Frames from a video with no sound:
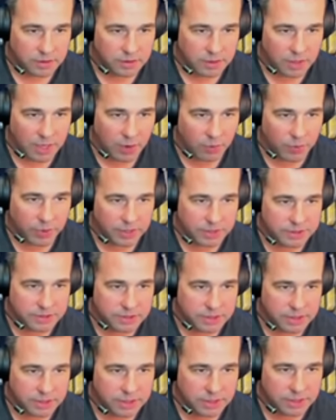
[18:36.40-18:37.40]
I want to
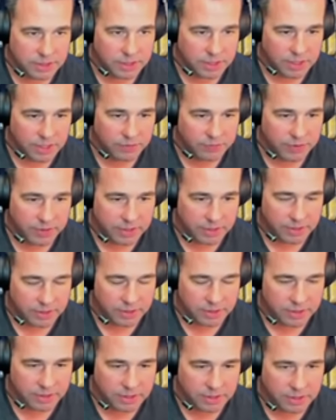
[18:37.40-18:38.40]
see if it
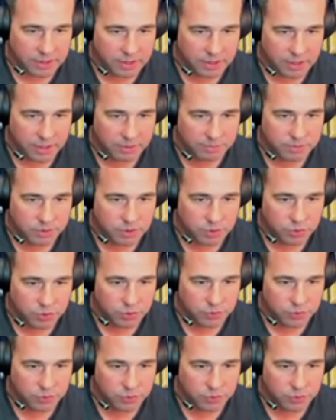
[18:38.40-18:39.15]
can get up to